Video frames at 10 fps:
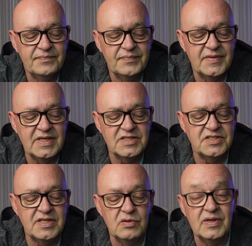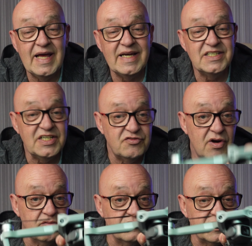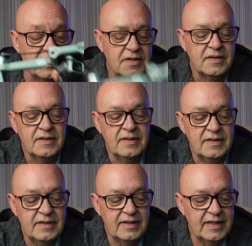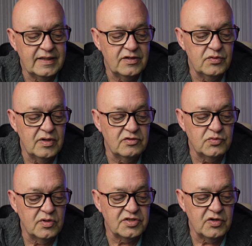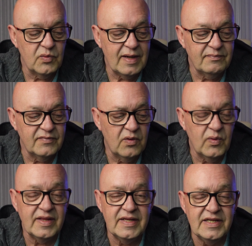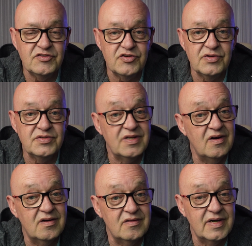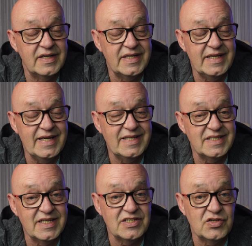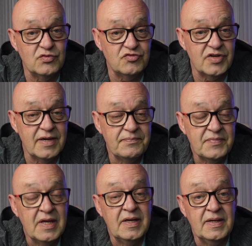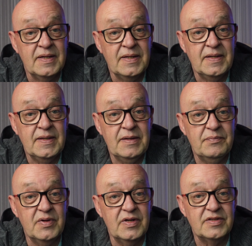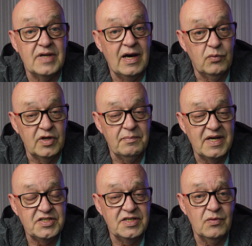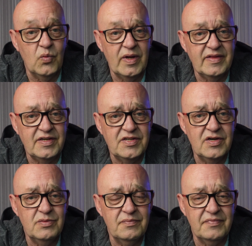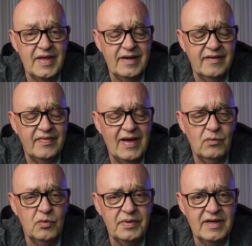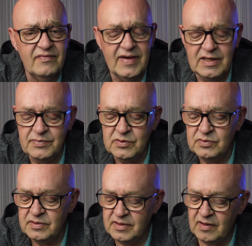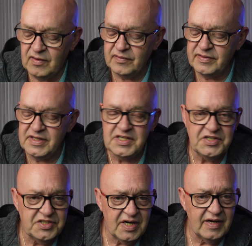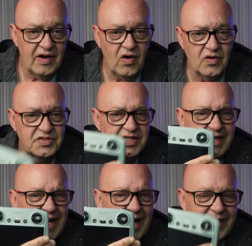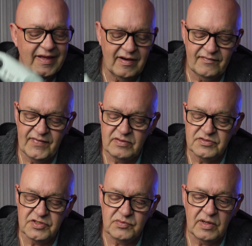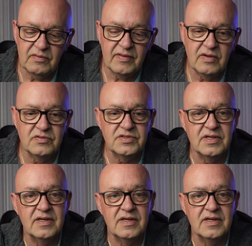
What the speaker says: these are still legacy drones, and who knows what's going to happen when they introduce RID into this country. But I would imagine when they do, then that will be available on the DJI RC and the iPhones as well. Those